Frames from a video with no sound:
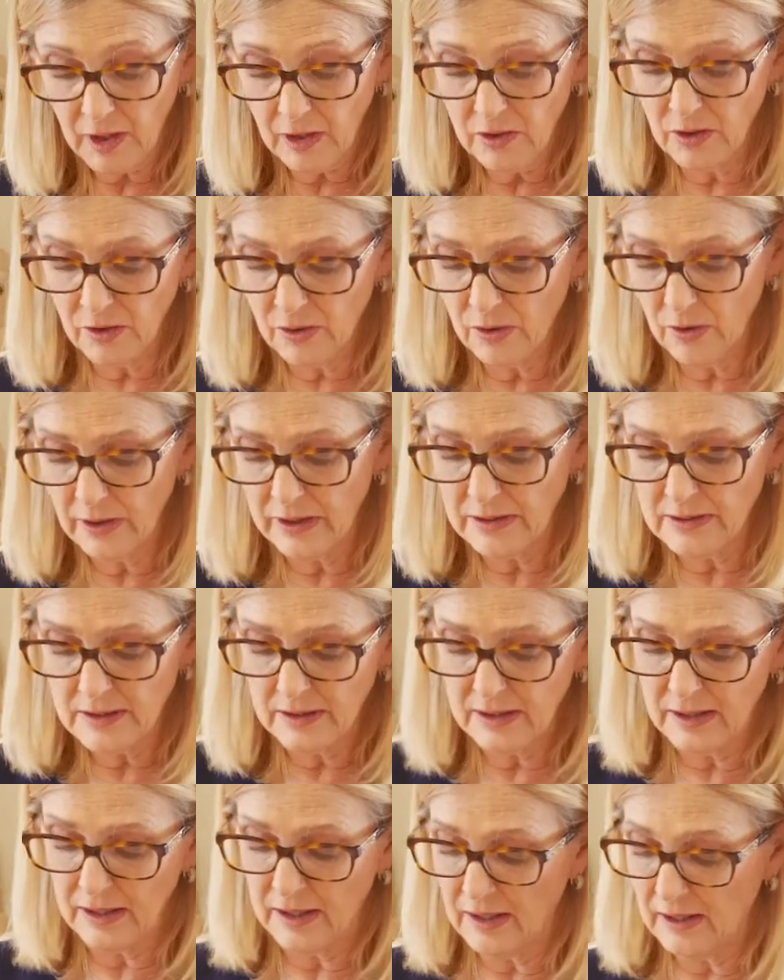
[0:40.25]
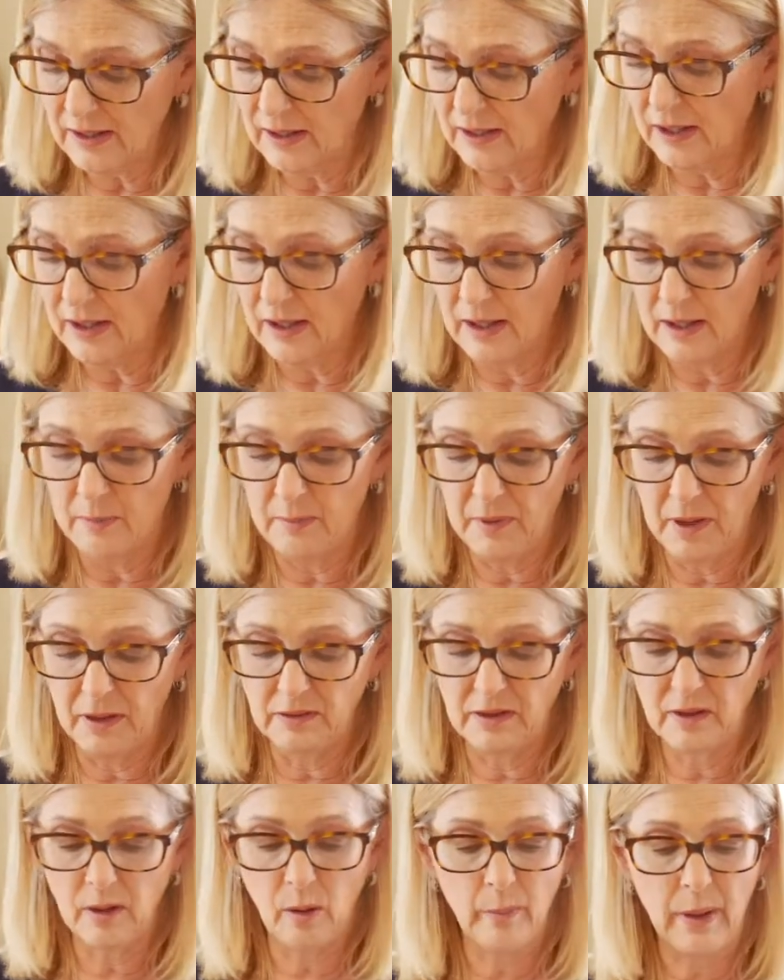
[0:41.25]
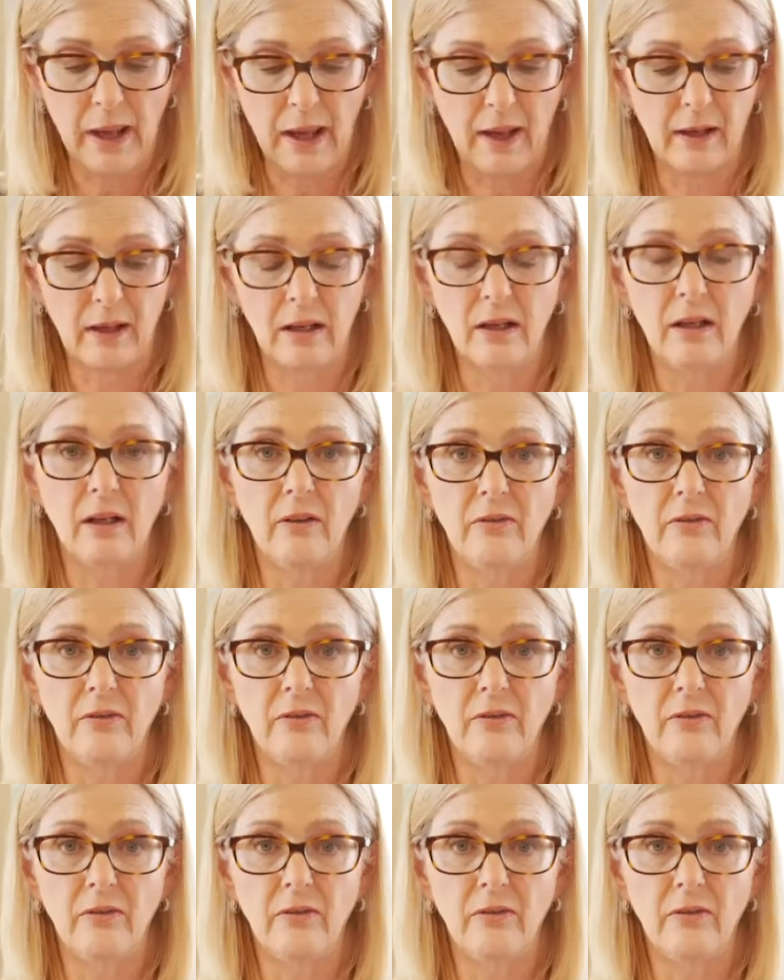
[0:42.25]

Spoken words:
You're going to get a little packet